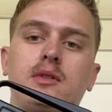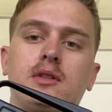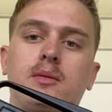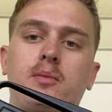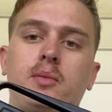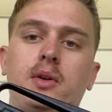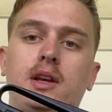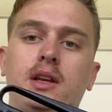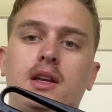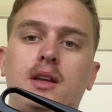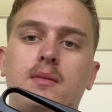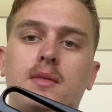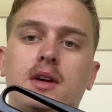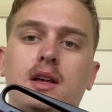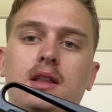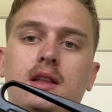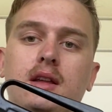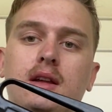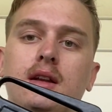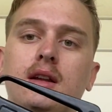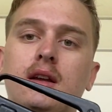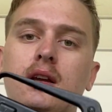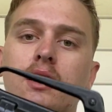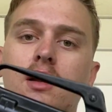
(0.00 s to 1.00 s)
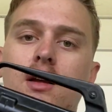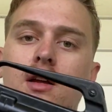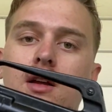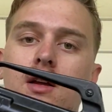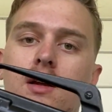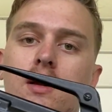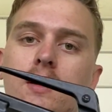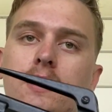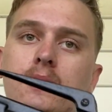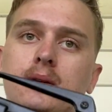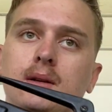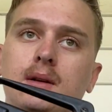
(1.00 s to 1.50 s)
use the pinky method.
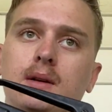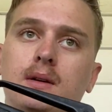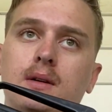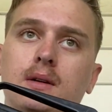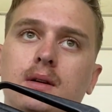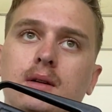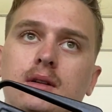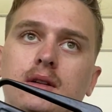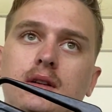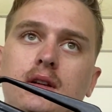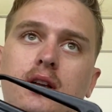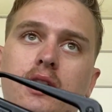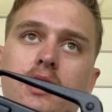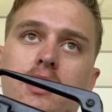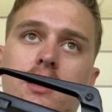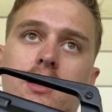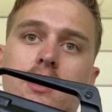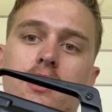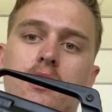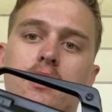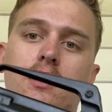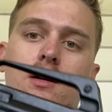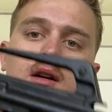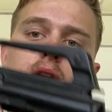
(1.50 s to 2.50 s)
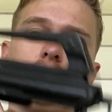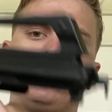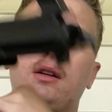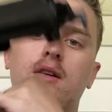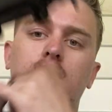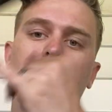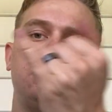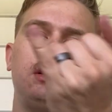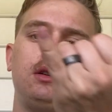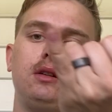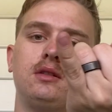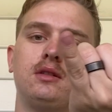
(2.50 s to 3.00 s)
So you'll get in here,
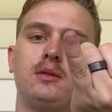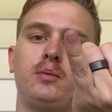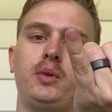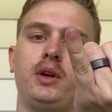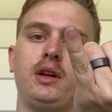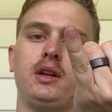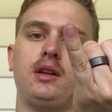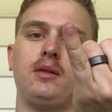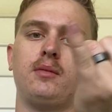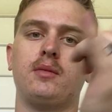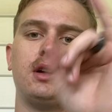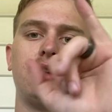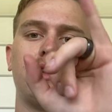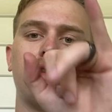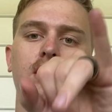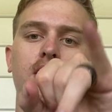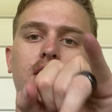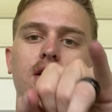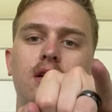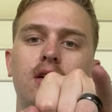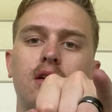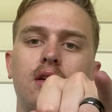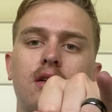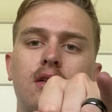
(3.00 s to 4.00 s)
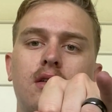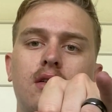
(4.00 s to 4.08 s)
use the pinky method,